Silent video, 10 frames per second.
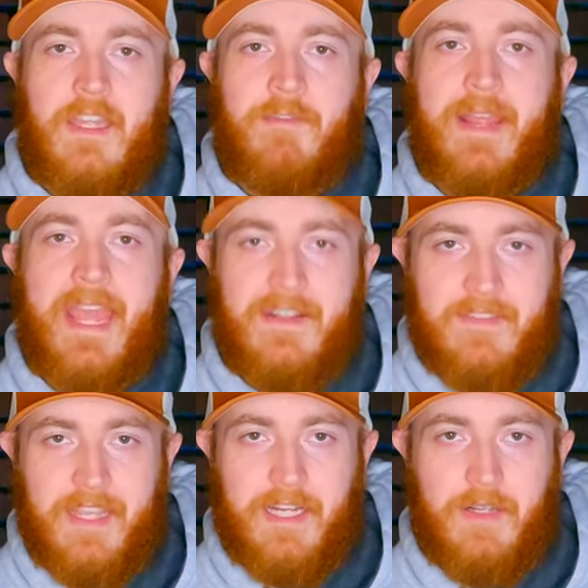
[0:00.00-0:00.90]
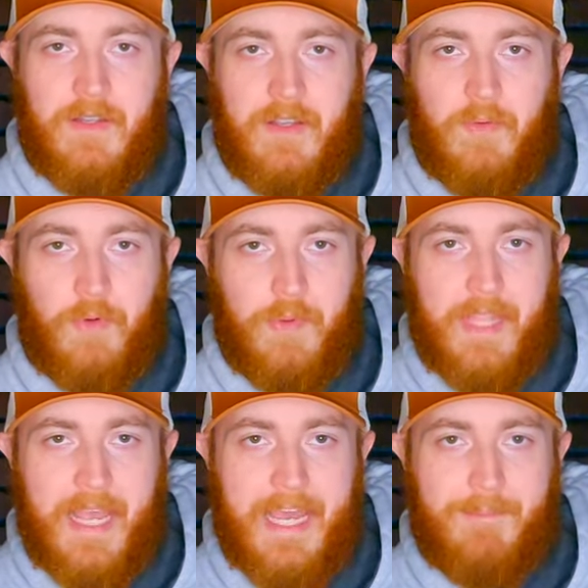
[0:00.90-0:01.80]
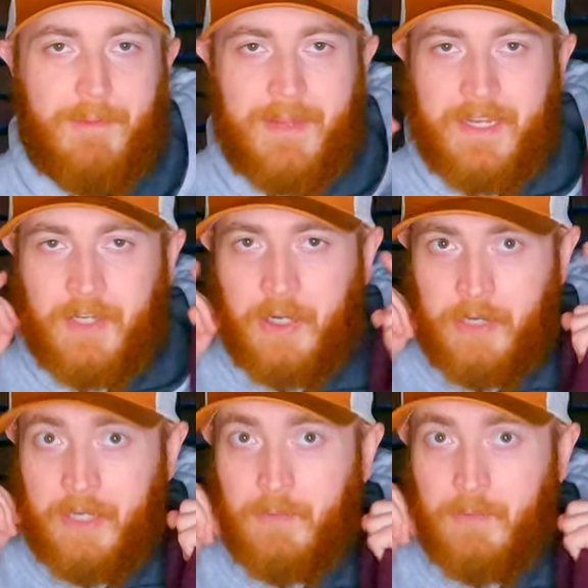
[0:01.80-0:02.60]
if my head's getting really hot, but my I